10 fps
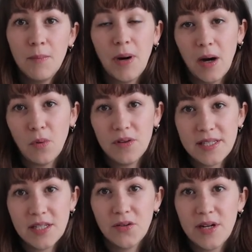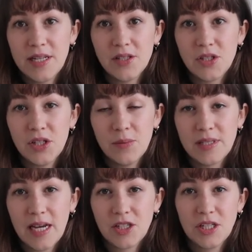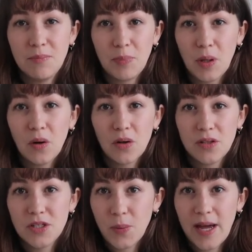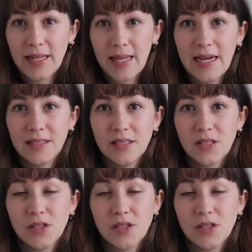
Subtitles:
But what these ingredients do is actually block the sweat glands.